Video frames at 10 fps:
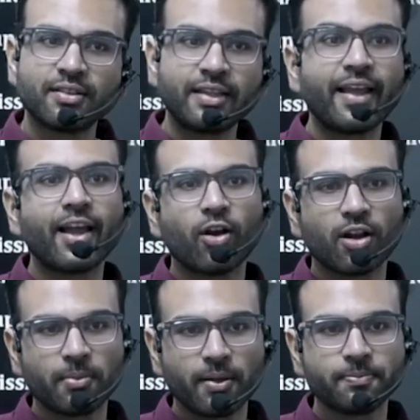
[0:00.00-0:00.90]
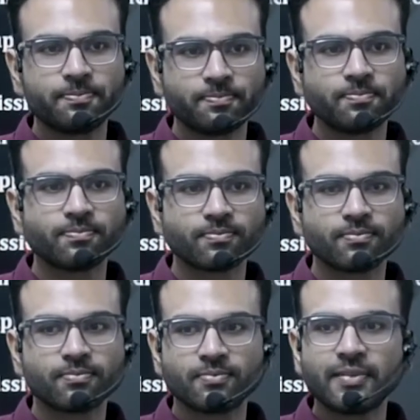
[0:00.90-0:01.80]
gig economy.
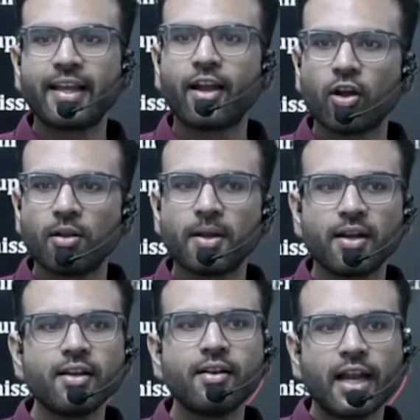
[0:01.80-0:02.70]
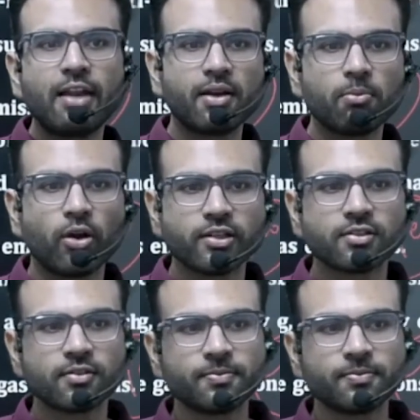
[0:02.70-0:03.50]
Gig economy and delivery boys.